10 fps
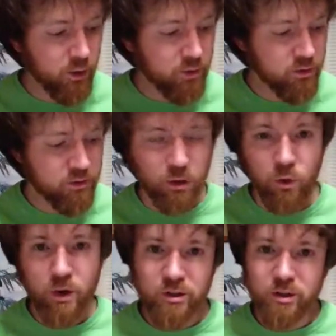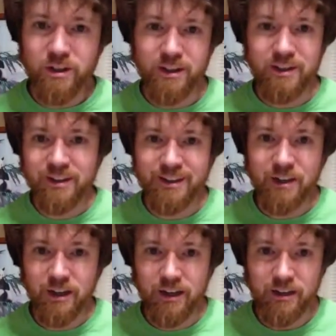pose the questioning
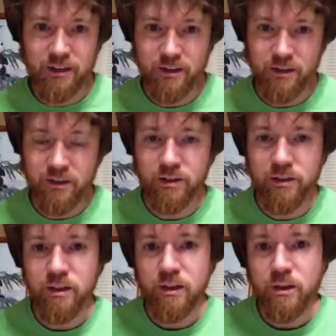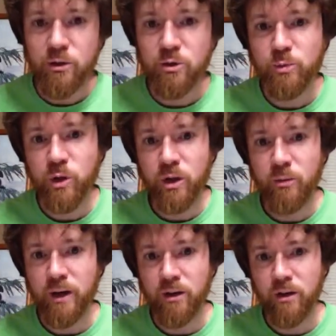that God uh, was putting
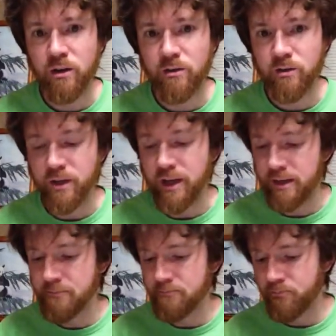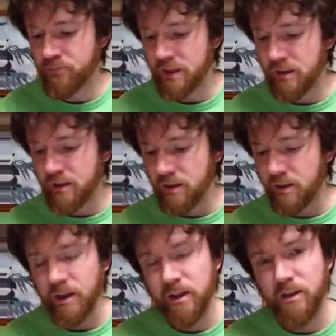on my heart for the day.
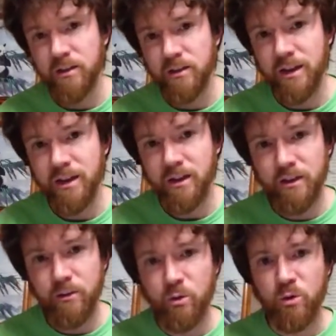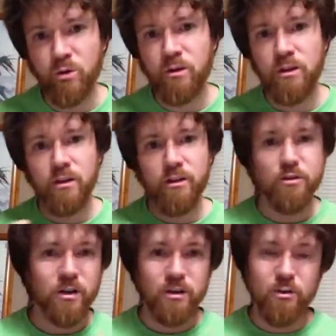And then I will
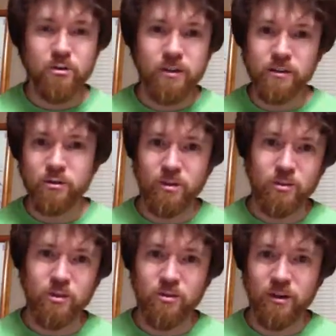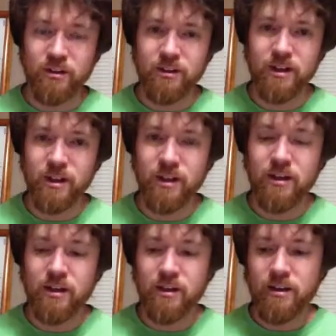try to use that scripture throughout the
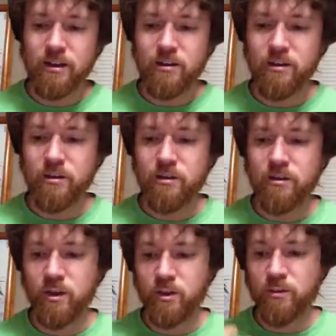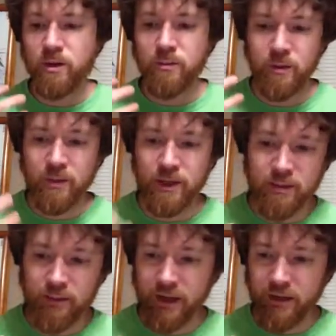day to help get my
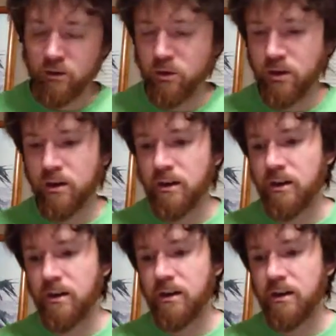mind back in order